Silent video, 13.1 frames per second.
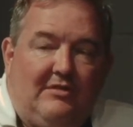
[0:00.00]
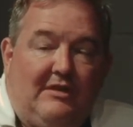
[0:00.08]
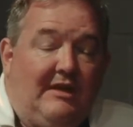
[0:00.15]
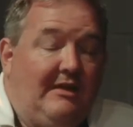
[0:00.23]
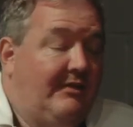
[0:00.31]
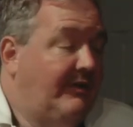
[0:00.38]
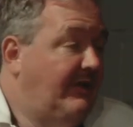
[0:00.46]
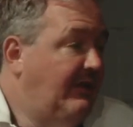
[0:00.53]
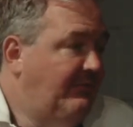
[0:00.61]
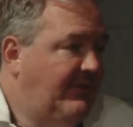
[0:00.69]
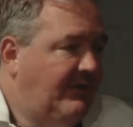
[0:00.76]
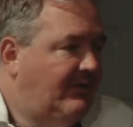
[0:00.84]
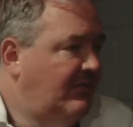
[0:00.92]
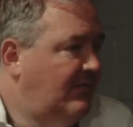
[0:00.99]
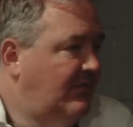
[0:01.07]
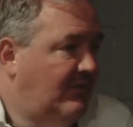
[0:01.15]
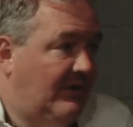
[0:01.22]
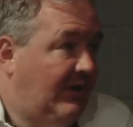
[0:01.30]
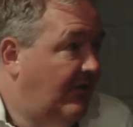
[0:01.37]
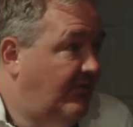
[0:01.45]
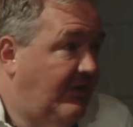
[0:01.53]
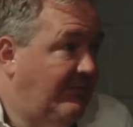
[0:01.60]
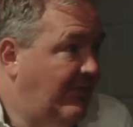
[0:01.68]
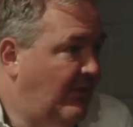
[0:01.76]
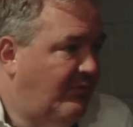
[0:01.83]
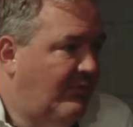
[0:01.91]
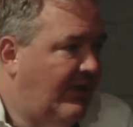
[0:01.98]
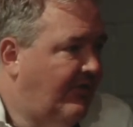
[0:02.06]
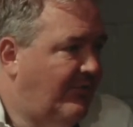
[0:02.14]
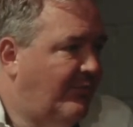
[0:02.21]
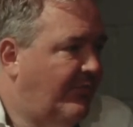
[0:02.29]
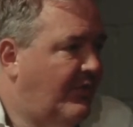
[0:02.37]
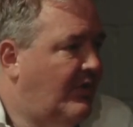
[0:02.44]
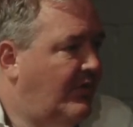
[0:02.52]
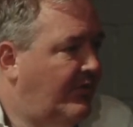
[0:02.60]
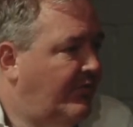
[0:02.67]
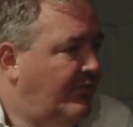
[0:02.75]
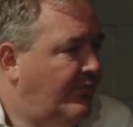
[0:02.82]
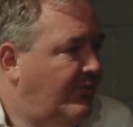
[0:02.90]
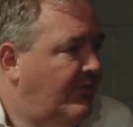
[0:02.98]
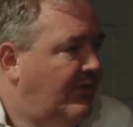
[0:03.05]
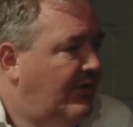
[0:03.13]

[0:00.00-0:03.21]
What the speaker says: either deepening your relationship with God, or